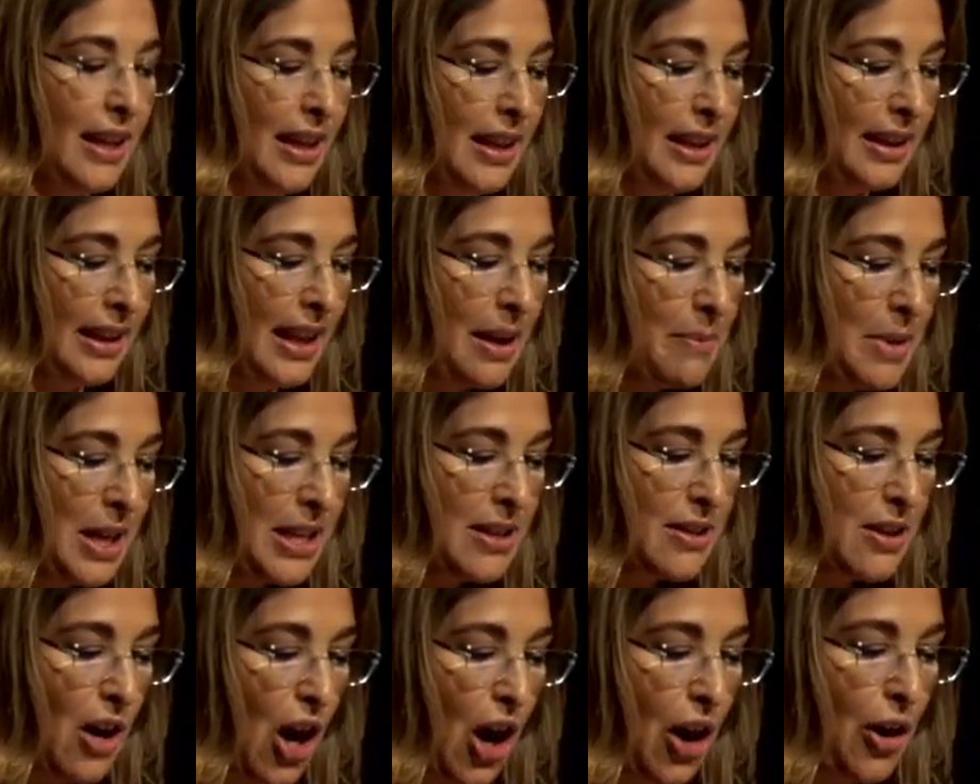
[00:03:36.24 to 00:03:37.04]

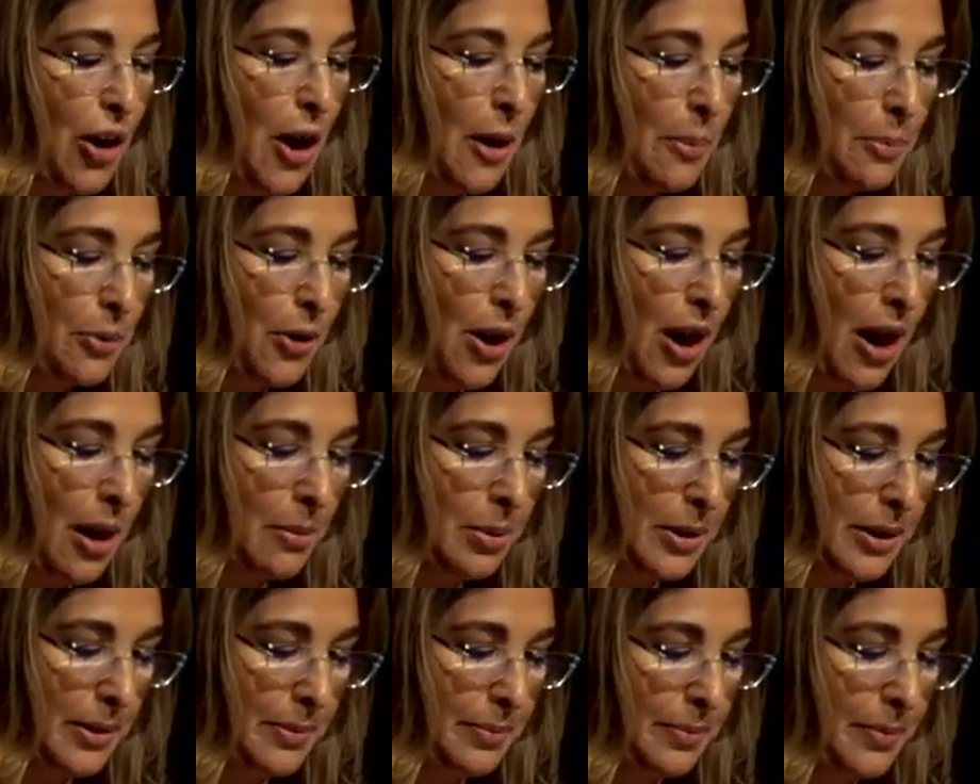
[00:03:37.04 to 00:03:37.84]
Limits are a
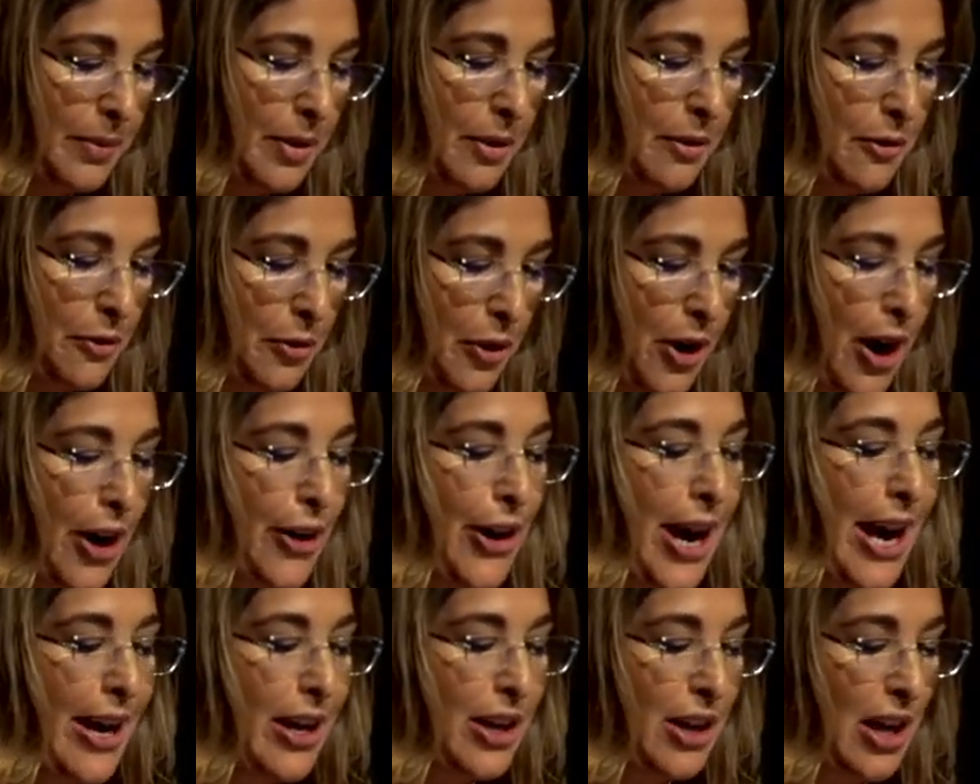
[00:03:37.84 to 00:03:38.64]
problem for
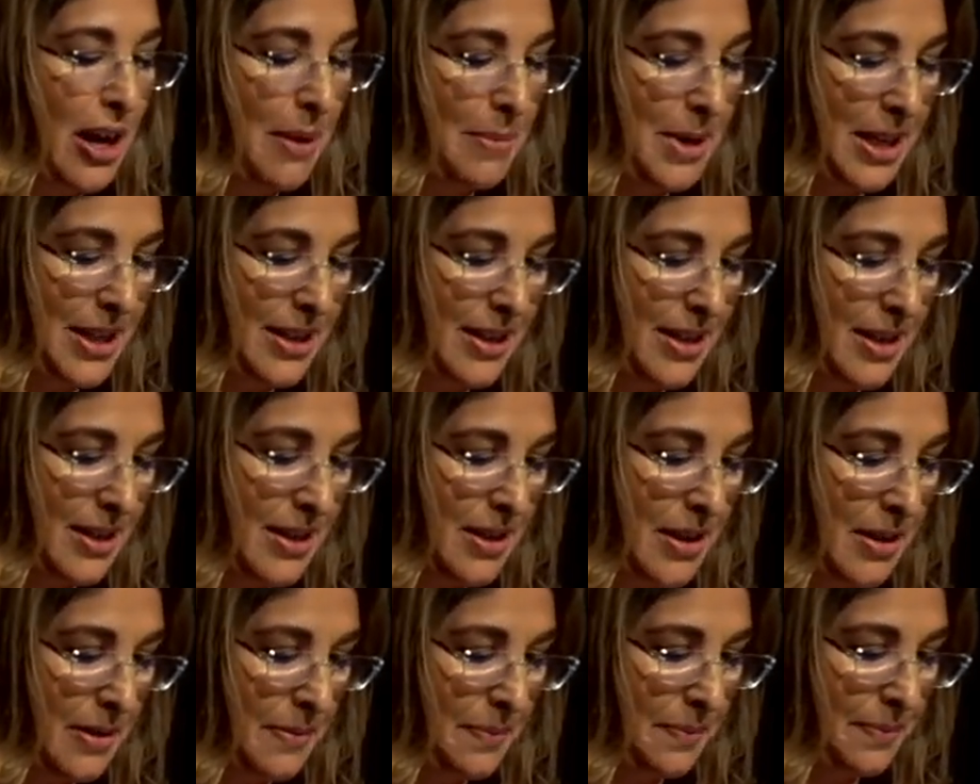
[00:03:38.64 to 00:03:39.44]
our economic
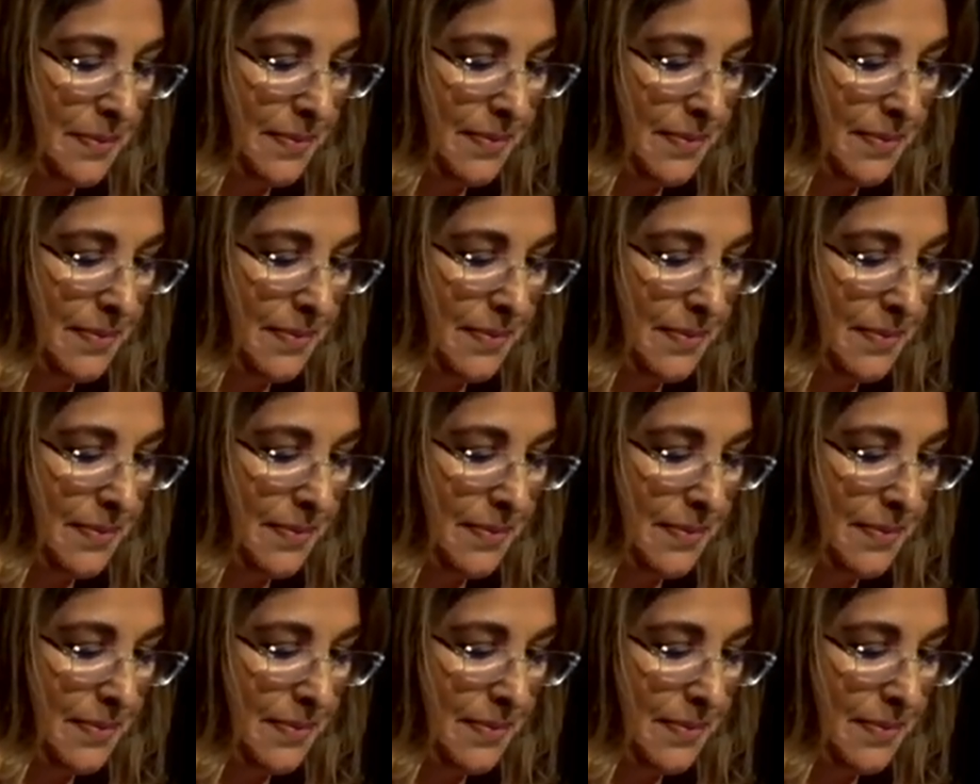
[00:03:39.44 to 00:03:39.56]
system.